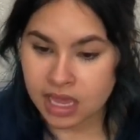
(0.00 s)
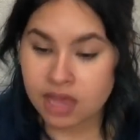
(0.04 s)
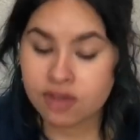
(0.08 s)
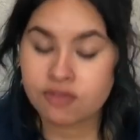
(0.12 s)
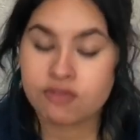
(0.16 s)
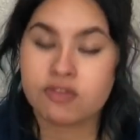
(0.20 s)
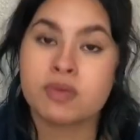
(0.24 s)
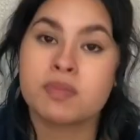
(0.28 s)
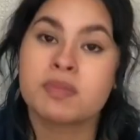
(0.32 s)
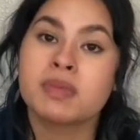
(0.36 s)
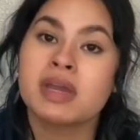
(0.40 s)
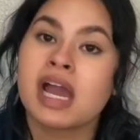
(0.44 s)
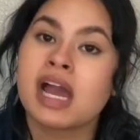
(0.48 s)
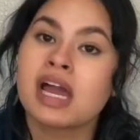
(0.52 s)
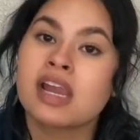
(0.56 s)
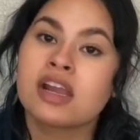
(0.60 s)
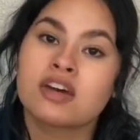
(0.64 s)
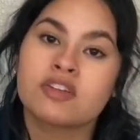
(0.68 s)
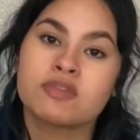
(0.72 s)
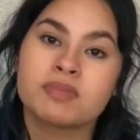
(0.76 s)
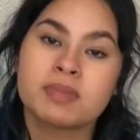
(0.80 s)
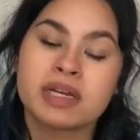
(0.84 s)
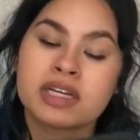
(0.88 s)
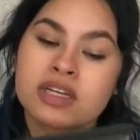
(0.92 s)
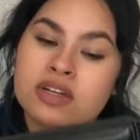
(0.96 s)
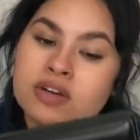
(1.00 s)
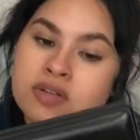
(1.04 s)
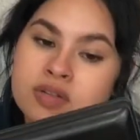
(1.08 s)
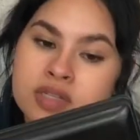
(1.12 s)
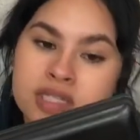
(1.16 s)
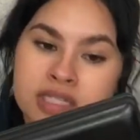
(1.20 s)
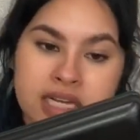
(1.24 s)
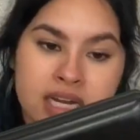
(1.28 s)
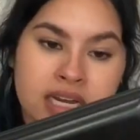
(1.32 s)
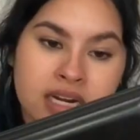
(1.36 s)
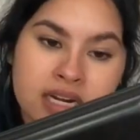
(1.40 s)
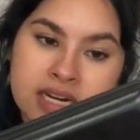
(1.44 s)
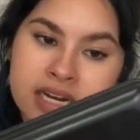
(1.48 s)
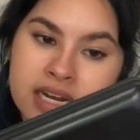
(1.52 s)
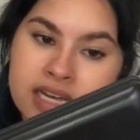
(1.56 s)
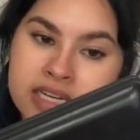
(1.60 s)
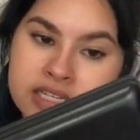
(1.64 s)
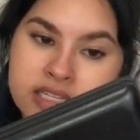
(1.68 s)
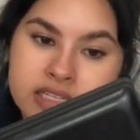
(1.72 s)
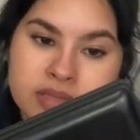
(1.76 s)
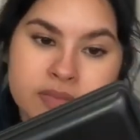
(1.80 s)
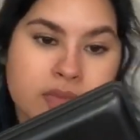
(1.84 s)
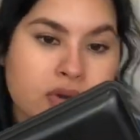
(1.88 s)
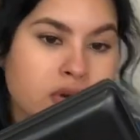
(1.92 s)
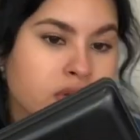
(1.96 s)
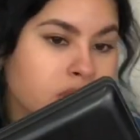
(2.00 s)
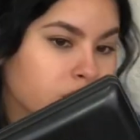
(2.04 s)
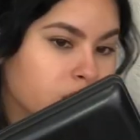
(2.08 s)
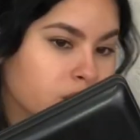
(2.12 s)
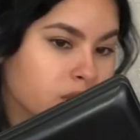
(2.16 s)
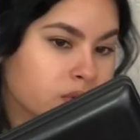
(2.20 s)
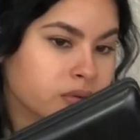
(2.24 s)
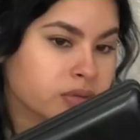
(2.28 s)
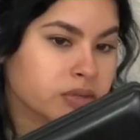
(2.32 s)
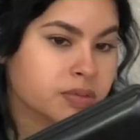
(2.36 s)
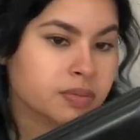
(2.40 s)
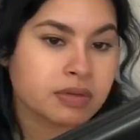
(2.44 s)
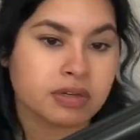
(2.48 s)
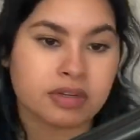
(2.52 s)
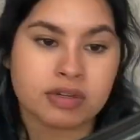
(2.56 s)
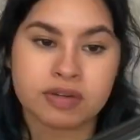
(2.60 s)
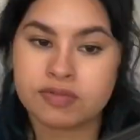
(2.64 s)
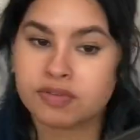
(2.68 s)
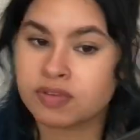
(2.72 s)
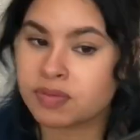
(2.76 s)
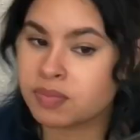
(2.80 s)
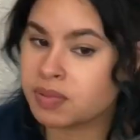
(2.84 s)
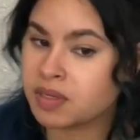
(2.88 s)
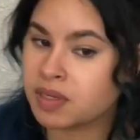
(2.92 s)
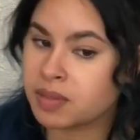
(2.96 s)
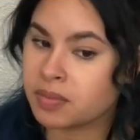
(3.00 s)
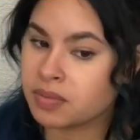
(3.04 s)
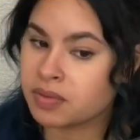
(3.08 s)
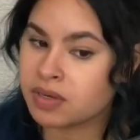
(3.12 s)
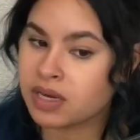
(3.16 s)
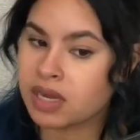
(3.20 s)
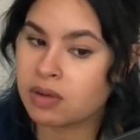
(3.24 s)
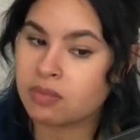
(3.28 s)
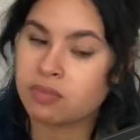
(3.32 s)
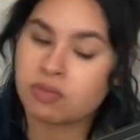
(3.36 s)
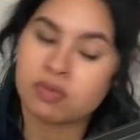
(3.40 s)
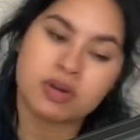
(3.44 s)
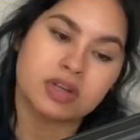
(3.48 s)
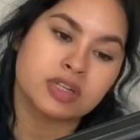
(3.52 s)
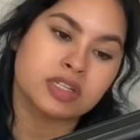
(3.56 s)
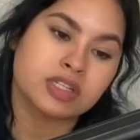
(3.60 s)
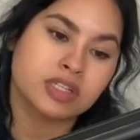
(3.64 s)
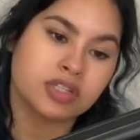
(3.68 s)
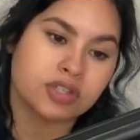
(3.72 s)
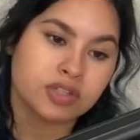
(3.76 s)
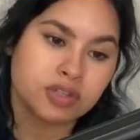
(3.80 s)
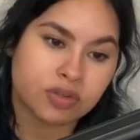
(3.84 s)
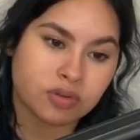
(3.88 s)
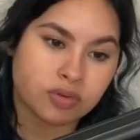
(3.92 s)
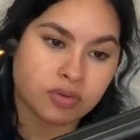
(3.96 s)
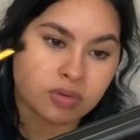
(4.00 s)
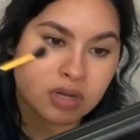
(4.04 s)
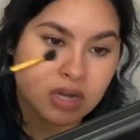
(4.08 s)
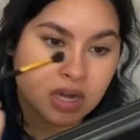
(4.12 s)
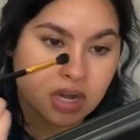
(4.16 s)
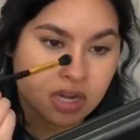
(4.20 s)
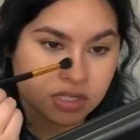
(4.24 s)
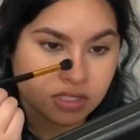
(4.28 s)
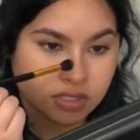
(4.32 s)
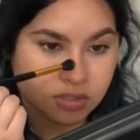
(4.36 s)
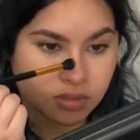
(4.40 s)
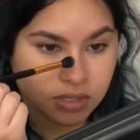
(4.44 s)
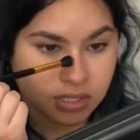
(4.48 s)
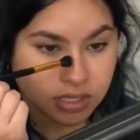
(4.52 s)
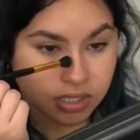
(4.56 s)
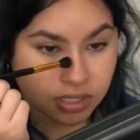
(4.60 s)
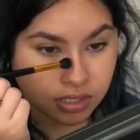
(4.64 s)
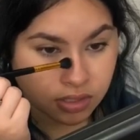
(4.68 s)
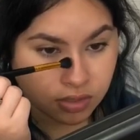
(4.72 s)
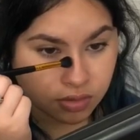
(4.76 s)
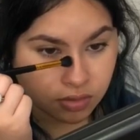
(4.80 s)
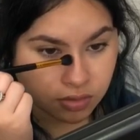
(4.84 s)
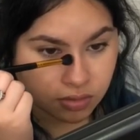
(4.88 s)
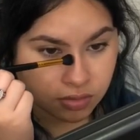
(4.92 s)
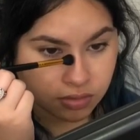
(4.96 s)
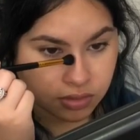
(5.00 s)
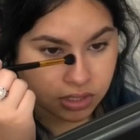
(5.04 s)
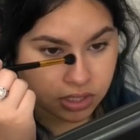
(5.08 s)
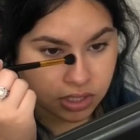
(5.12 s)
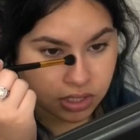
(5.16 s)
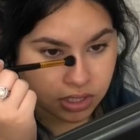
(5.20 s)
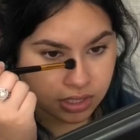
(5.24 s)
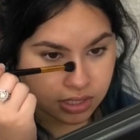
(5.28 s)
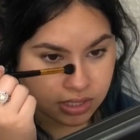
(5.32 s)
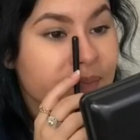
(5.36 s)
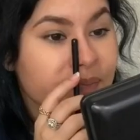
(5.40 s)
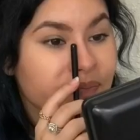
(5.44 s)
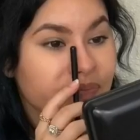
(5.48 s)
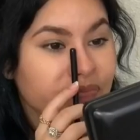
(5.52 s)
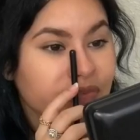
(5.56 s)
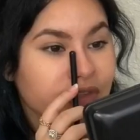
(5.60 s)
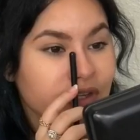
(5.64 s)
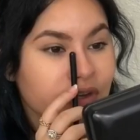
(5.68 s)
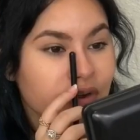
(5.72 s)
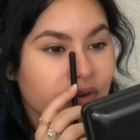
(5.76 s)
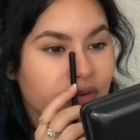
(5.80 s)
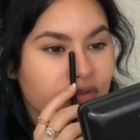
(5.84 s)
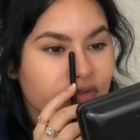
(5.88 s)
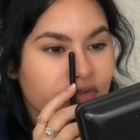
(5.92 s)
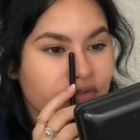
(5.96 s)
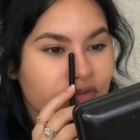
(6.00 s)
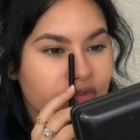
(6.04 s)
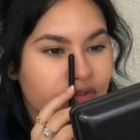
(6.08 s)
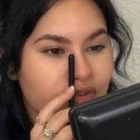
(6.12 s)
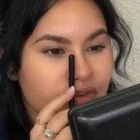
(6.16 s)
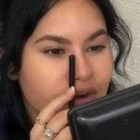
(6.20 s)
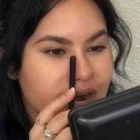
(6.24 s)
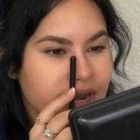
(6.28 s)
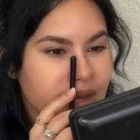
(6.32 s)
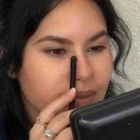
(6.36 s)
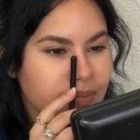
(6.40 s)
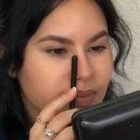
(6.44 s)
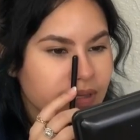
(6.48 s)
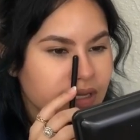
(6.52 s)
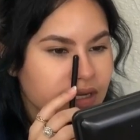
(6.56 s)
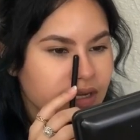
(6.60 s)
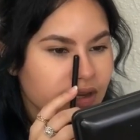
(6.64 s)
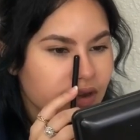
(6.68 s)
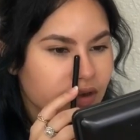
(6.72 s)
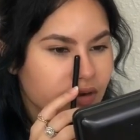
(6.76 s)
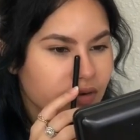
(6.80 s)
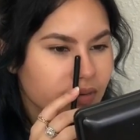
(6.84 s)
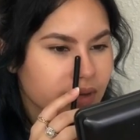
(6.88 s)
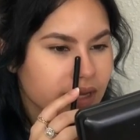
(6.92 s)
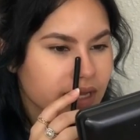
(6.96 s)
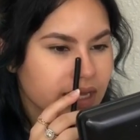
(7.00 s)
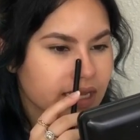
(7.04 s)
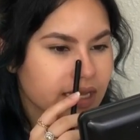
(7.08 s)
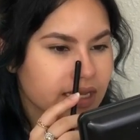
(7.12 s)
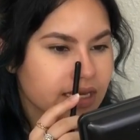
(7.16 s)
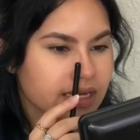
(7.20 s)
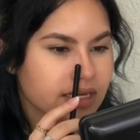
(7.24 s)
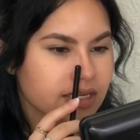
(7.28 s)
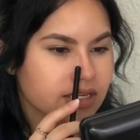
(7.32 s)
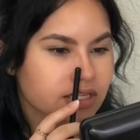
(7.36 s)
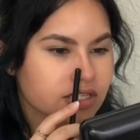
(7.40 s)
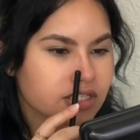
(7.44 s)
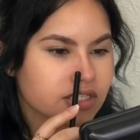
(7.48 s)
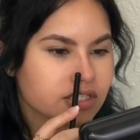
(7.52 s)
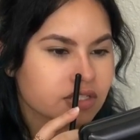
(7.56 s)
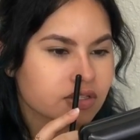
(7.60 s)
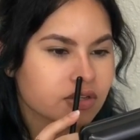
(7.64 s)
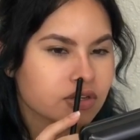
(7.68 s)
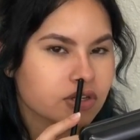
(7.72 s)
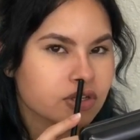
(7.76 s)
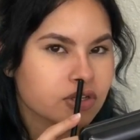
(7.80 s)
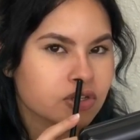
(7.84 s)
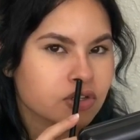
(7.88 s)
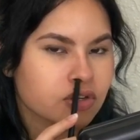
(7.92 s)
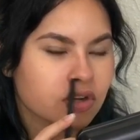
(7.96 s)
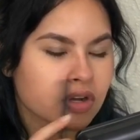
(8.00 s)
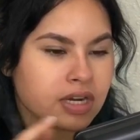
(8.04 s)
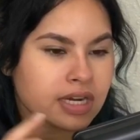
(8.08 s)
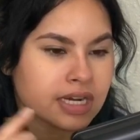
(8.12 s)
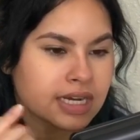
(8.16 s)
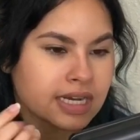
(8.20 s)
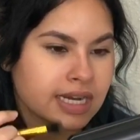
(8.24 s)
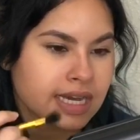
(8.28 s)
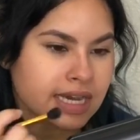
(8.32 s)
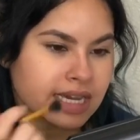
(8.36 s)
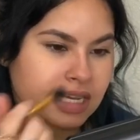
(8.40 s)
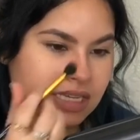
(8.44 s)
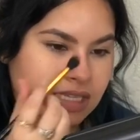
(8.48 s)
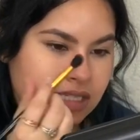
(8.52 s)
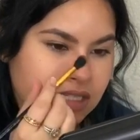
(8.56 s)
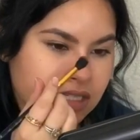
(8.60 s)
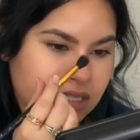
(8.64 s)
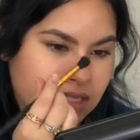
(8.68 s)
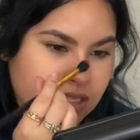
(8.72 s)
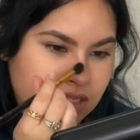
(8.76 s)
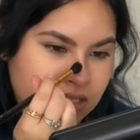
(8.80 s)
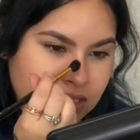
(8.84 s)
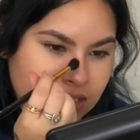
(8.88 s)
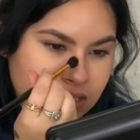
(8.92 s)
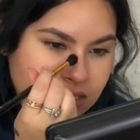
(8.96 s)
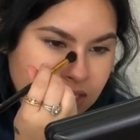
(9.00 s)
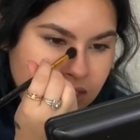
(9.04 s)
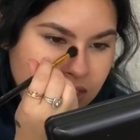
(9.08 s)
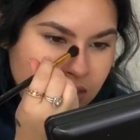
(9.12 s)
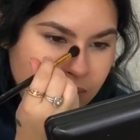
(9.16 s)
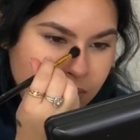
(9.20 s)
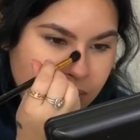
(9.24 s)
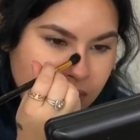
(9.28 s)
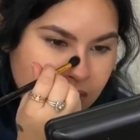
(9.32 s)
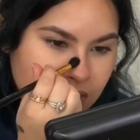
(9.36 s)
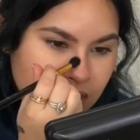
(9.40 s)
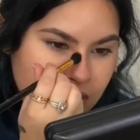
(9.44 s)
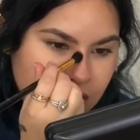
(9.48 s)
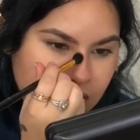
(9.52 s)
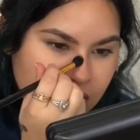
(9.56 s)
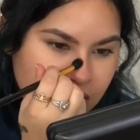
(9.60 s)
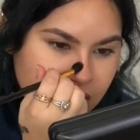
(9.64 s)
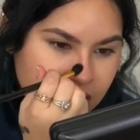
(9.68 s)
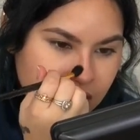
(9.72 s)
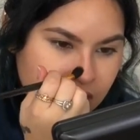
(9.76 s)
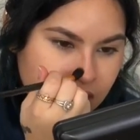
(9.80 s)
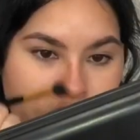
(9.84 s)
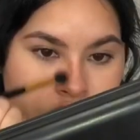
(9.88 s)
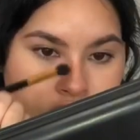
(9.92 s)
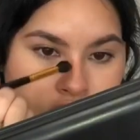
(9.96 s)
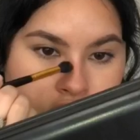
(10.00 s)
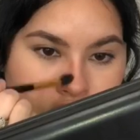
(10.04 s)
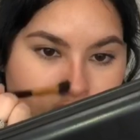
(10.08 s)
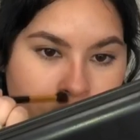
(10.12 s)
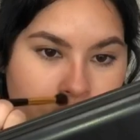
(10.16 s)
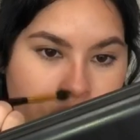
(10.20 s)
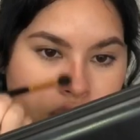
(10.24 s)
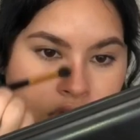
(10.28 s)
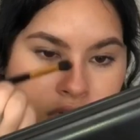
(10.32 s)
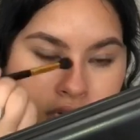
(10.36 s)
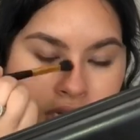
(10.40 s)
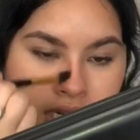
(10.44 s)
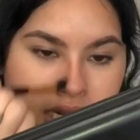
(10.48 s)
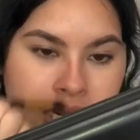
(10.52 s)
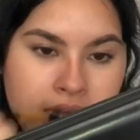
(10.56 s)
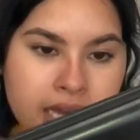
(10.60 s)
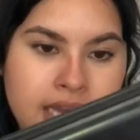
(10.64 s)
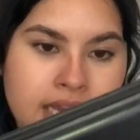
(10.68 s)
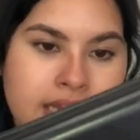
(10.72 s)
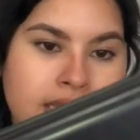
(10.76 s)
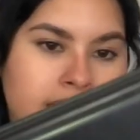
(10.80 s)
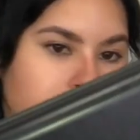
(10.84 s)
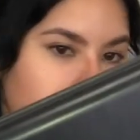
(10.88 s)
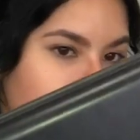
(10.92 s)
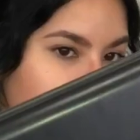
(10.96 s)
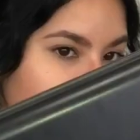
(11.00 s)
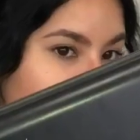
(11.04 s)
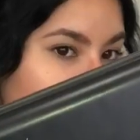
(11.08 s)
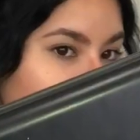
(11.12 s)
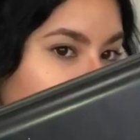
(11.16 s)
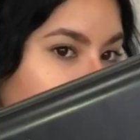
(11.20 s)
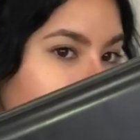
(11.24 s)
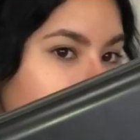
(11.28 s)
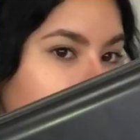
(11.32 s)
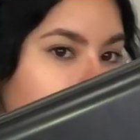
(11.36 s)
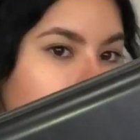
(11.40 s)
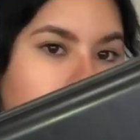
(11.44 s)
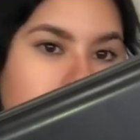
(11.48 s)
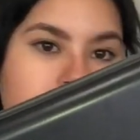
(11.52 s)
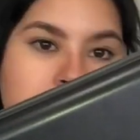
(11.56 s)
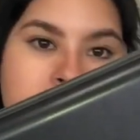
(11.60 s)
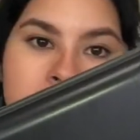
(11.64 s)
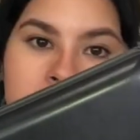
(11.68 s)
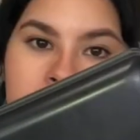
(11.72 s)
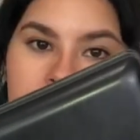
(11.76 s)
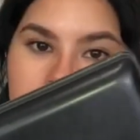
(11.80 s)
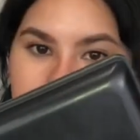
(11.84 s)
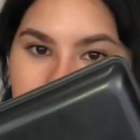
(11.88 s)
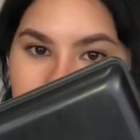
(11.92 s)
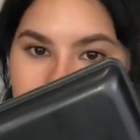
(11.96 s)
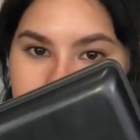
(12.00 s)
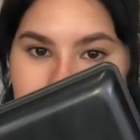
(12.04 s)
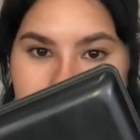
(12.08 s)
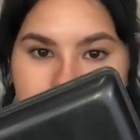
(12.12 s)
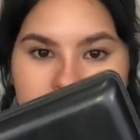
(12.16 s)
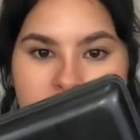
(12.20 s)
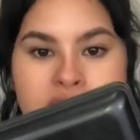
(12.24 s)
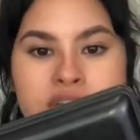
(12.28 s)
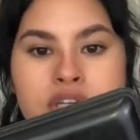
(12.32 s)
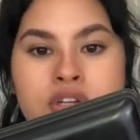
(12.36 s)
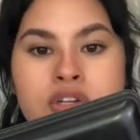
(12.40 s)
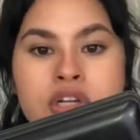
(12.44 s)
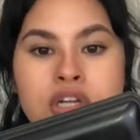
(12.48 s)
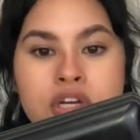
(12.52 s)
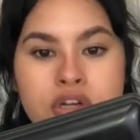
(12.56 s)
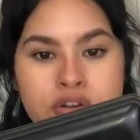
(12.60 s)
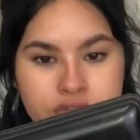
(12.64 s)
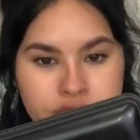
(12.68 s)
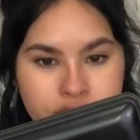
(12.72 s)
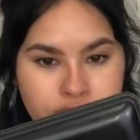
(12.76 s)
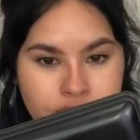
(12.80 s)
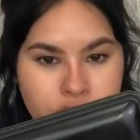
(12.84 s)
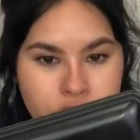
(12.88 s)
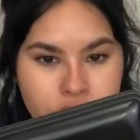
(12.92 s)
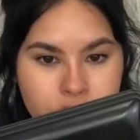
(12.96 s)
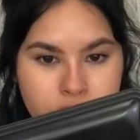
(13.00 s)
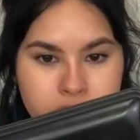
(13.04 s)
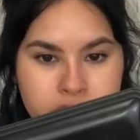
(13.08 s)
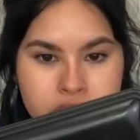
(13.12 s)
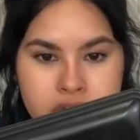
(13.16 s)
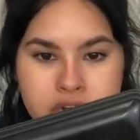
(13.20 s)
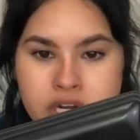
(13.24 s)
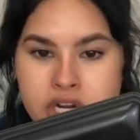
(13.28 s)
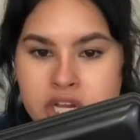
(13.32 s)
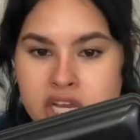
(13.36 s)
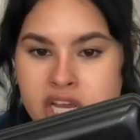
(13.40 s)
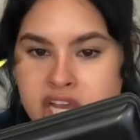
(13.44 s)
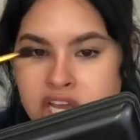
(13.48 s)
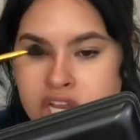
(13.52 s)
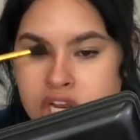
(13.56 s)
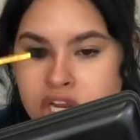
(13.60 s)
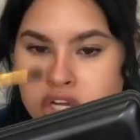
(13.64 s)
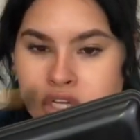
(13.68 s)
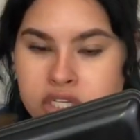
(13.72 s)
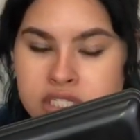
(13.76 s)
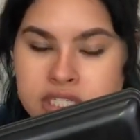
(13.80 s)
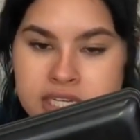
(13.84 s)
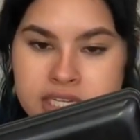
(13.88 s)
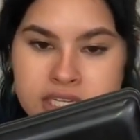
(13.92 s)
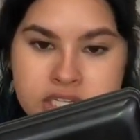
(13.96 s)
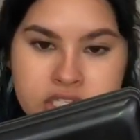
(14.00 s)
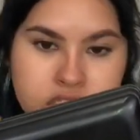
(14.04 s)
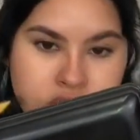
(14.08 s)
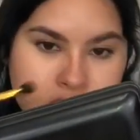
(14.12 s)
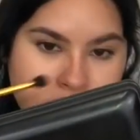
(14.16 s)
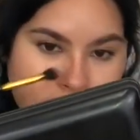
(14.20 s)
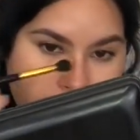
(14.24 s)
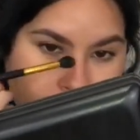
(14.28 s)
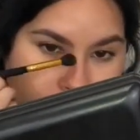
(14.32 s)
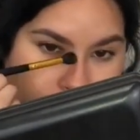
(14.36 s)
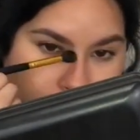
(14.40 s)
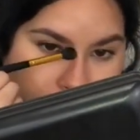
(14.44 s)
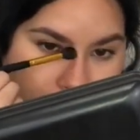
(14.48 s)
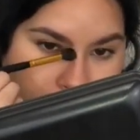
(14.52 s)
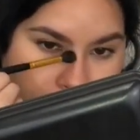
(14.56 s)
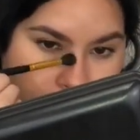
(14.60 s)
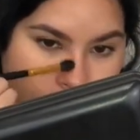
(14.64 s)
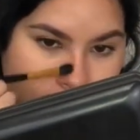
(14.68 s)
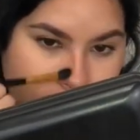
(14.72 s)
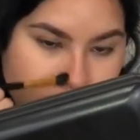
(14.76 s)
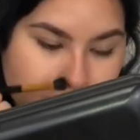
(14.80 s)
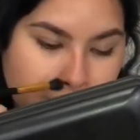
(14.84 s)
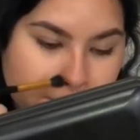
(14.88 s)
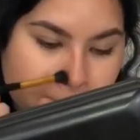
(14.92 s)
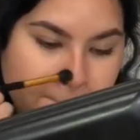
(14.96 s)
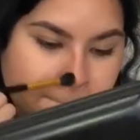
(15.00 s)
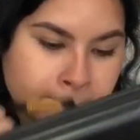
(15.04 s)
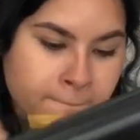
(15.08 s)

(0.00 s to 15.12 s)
And for me, I love my nose. I got a nice small nose, but for people that want to contour their nose, just go right below it, and then you're just gonna draw a nice steep line. Draw a line. You're drawing a shadow, so when you look forward, it looks like a shadow here.